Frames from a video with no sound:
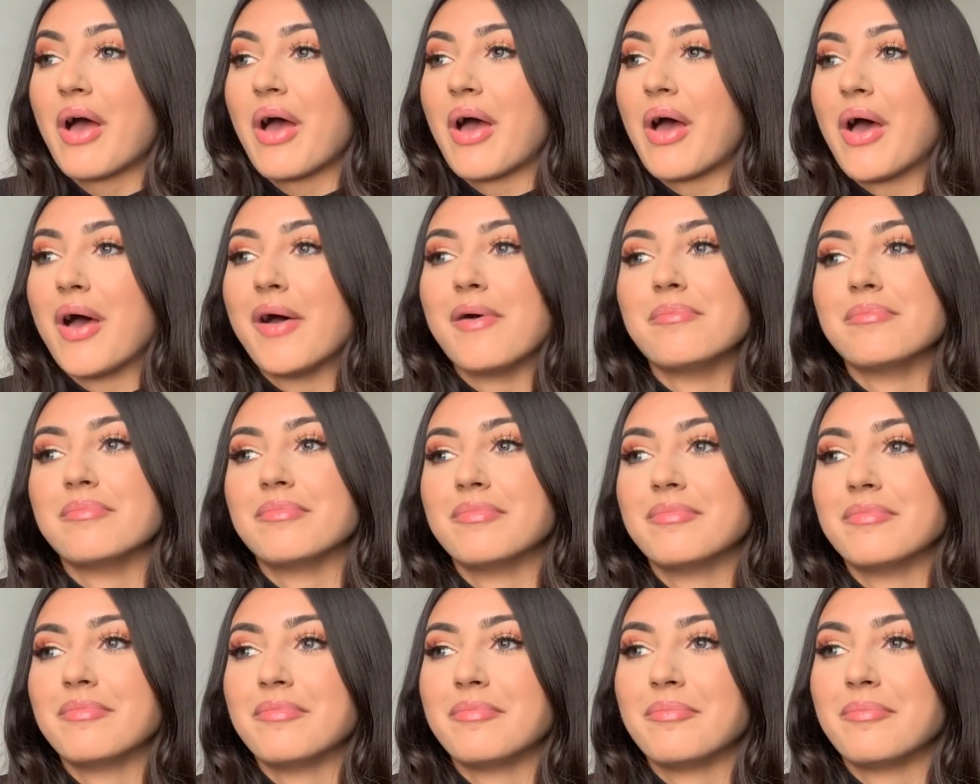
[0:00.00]

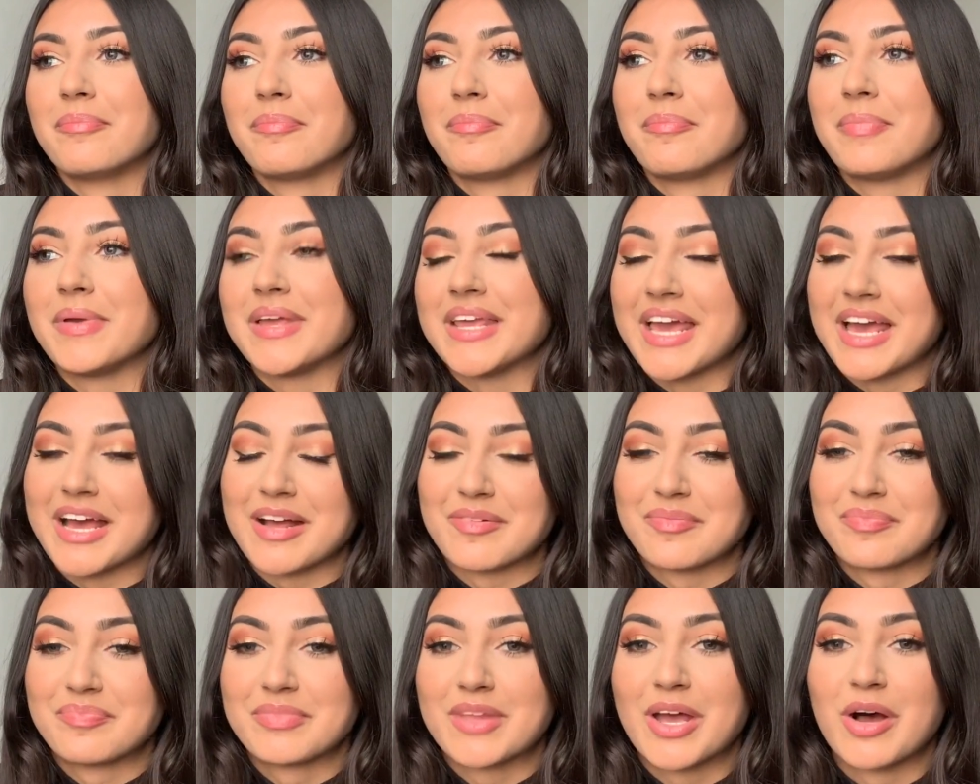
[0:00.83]
But yeah,
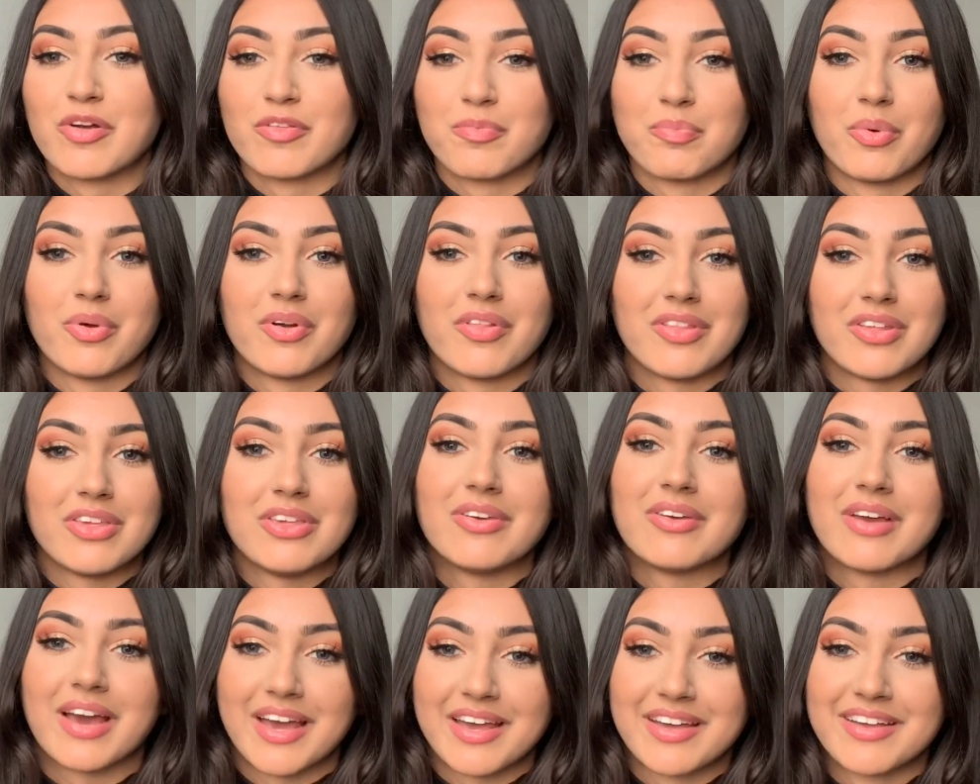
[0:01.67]
I was born in
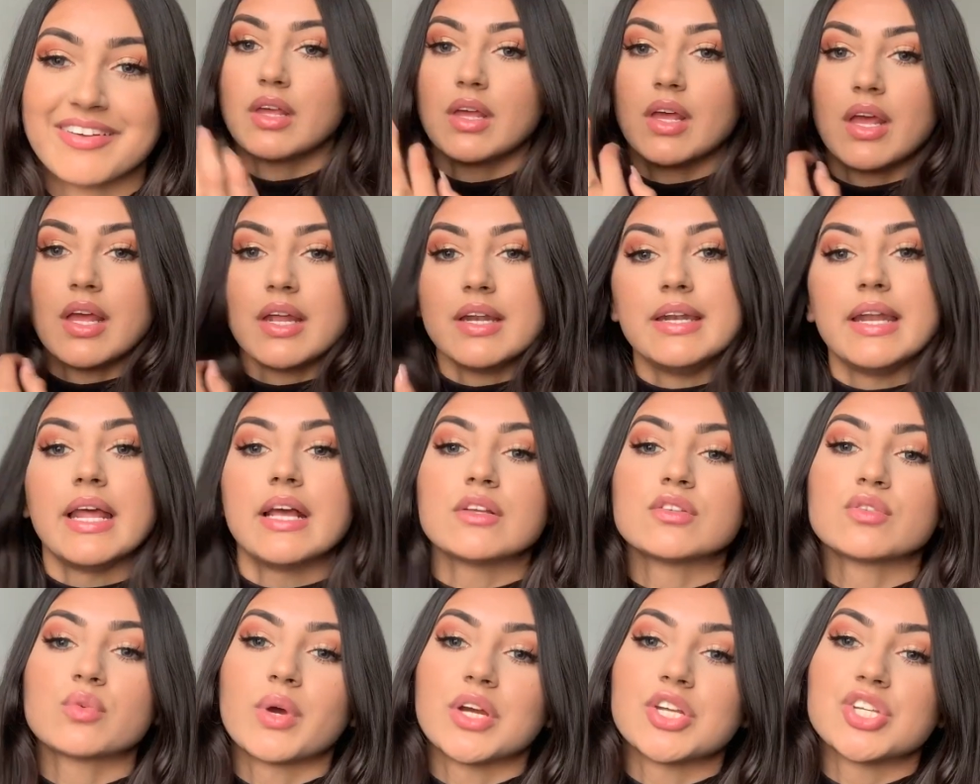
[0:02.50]
the UK.
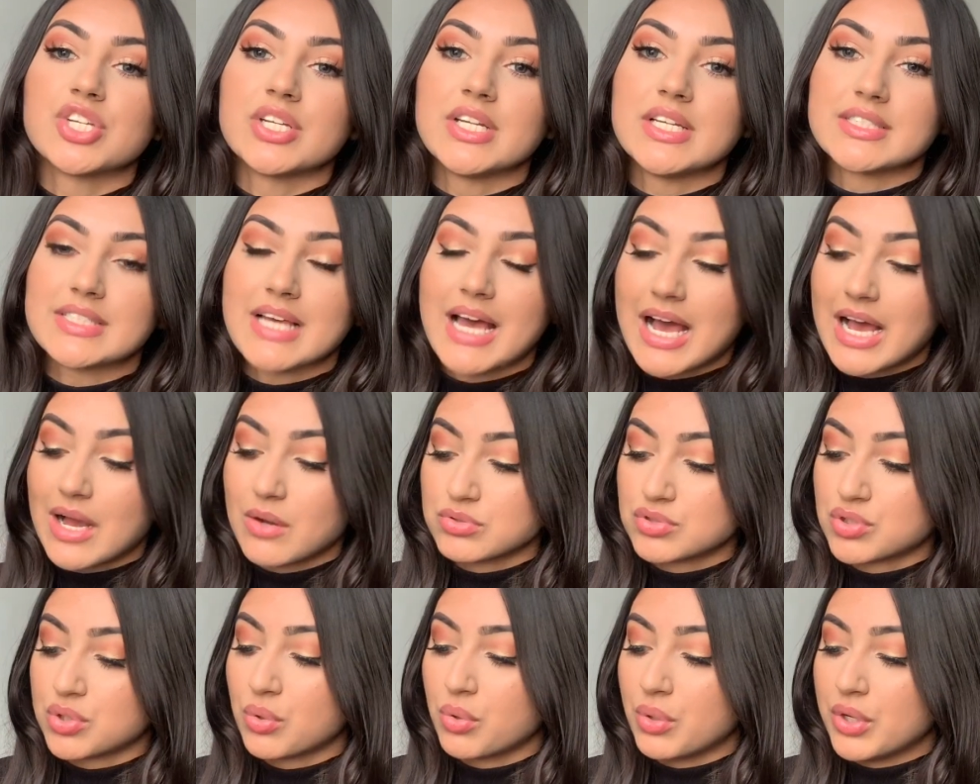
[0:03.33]
Next question is, how
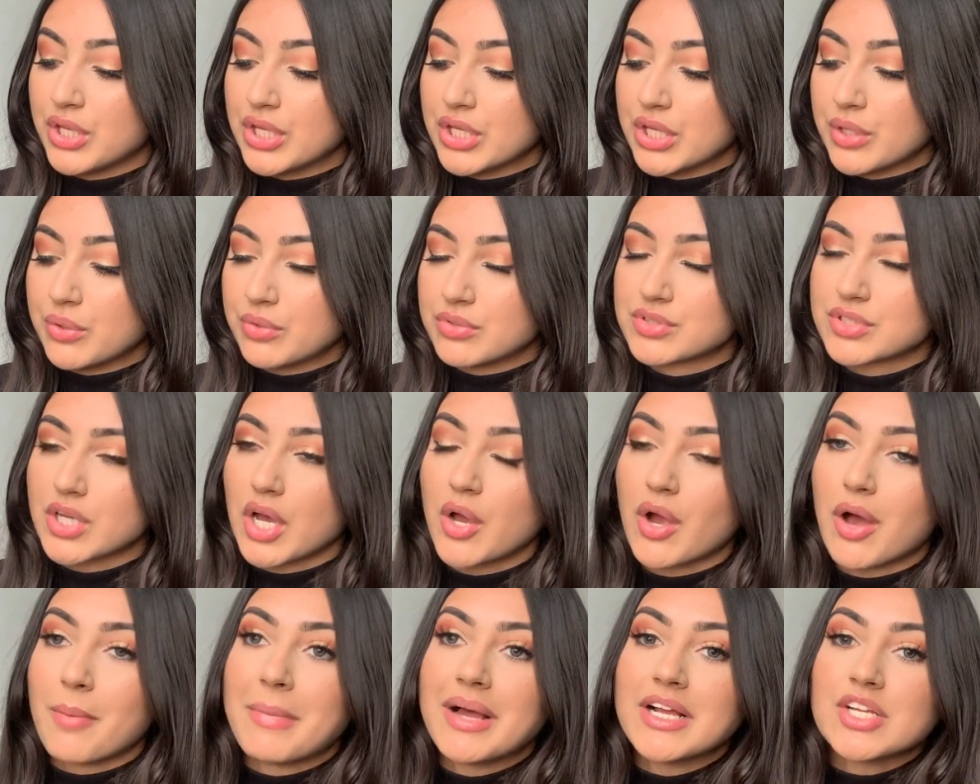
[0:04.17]
tall are you? So
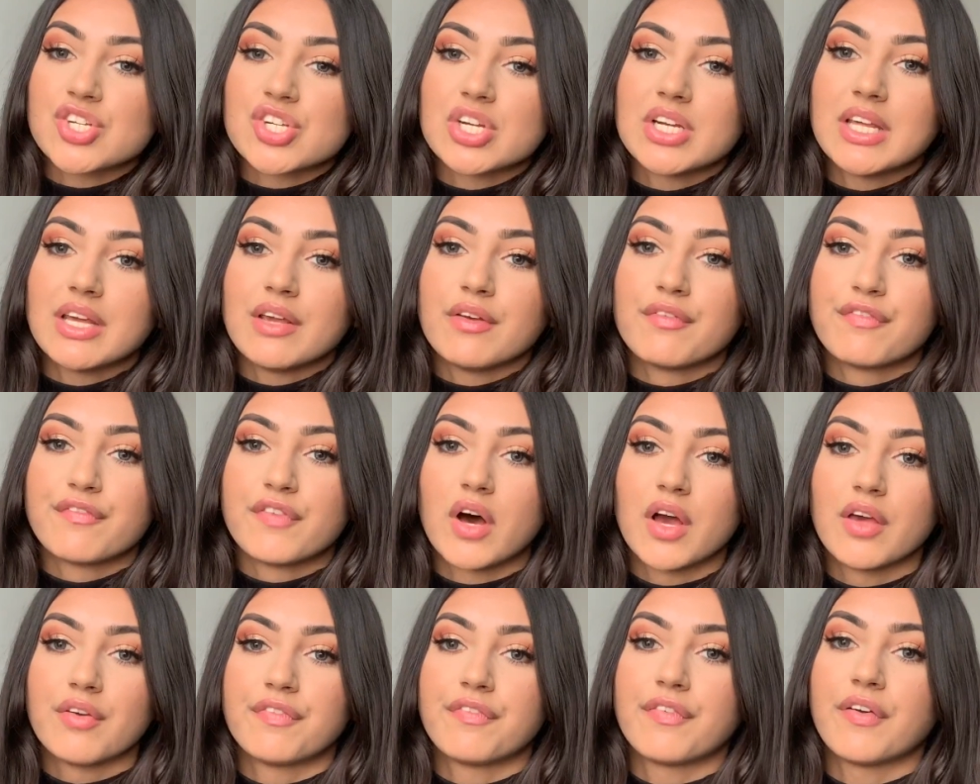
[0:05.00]
I'm actually
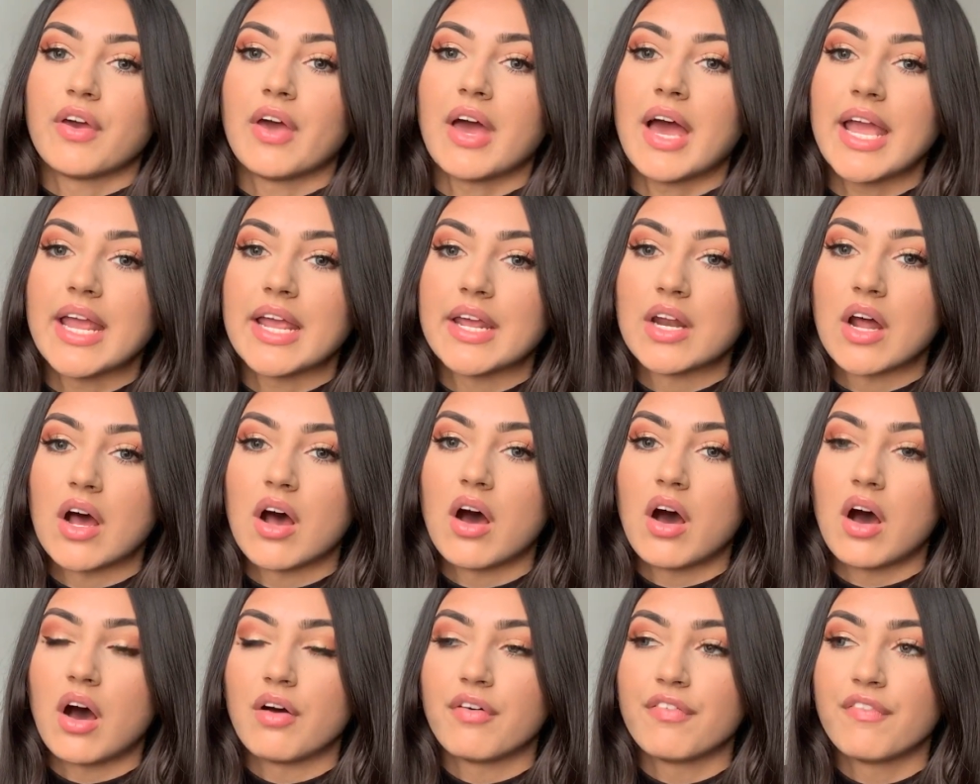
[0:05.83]

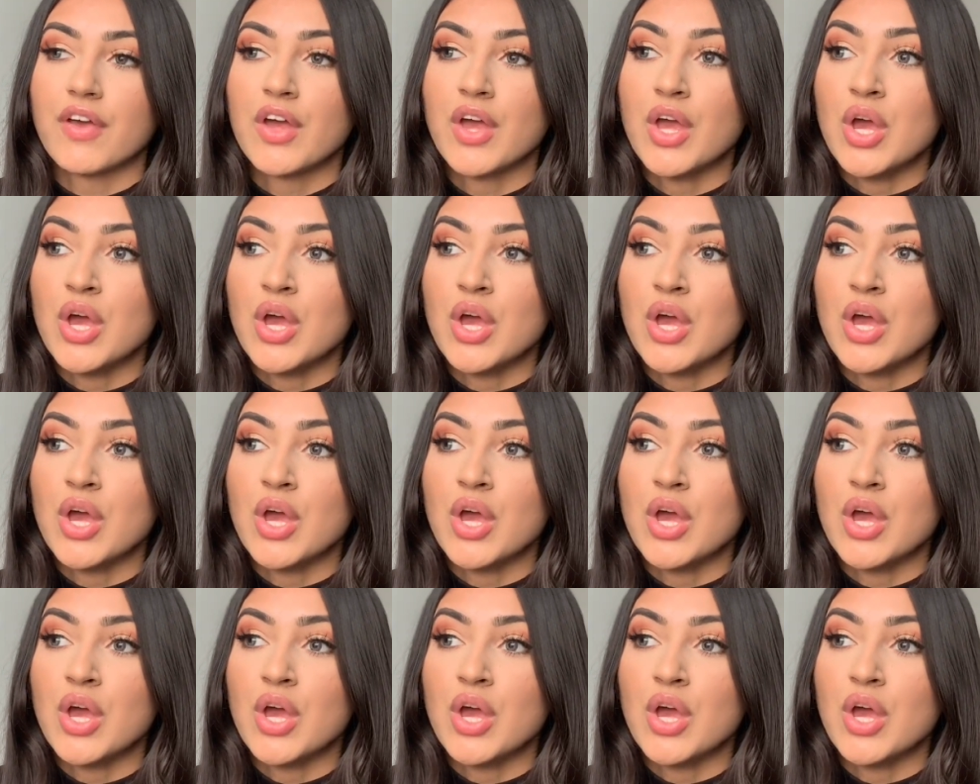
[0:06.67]
5'8.5",